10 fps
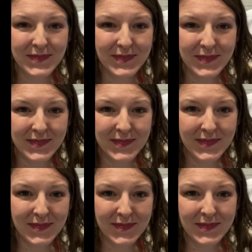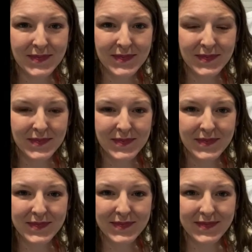
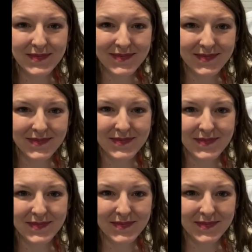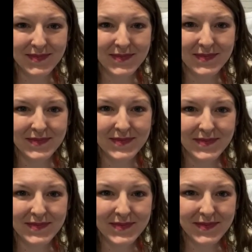
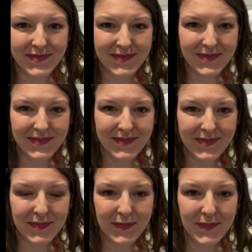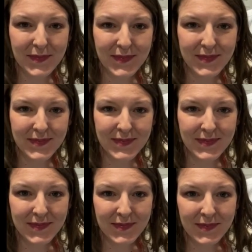
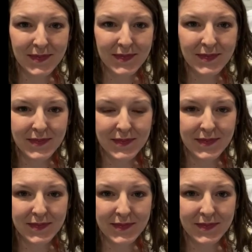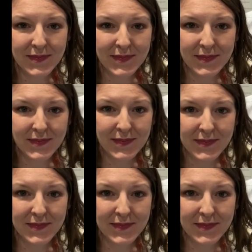[no speech]